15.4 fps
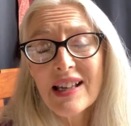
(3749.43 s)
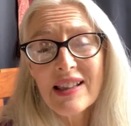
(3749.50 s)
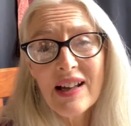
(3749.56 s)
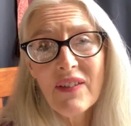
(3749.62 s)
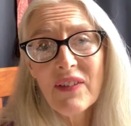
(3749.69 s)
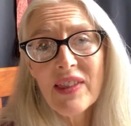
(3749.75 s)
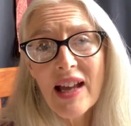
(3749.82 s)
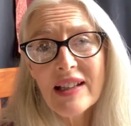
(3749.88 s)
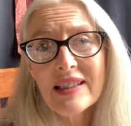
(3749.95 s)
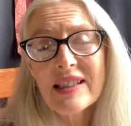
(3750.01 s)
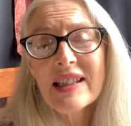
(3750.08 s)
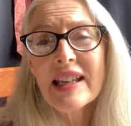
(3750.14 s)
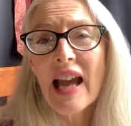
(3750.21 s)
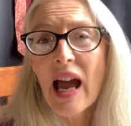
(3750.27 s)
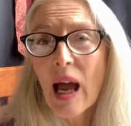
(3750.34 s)
I mean, that's
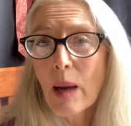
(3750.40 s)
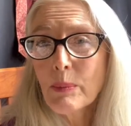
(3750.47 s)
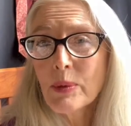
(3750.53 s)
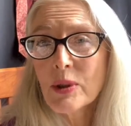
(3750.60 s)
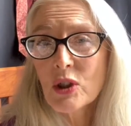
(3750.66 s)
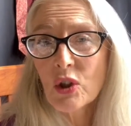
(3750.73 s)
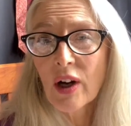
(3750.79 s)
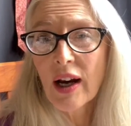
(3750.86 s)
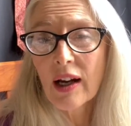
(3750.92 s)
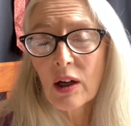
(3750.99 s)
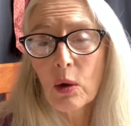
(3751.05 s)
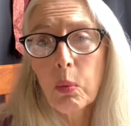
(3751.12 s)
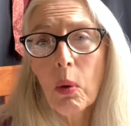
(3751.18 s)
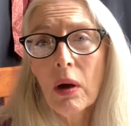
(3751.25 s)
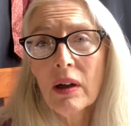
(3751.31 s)
the abstract
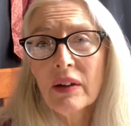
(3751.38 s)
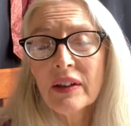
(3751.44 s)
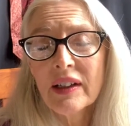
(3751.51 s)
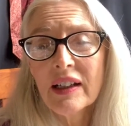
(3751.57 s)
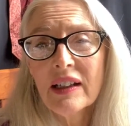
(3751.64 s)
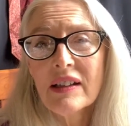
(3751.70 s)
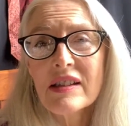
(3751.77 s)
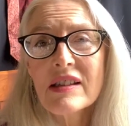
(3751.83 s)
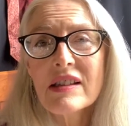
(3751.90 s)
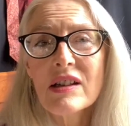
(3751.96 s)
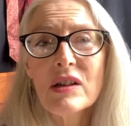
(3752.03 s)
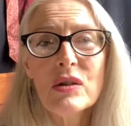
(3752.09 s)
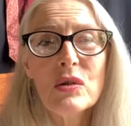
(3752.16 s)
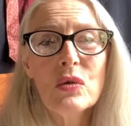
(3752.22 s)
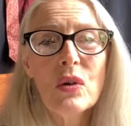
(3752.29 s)
quality.
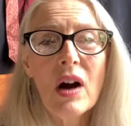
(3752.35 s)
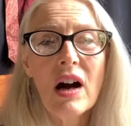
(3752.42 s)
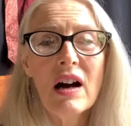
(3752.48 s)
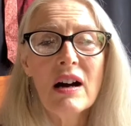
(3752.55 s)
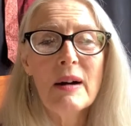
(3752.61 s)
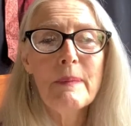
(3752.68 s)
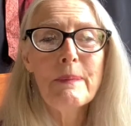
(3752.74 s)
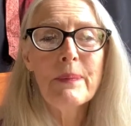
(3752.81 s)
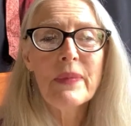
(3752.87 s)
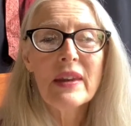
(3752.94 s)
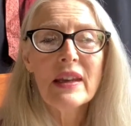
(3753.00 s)
So, when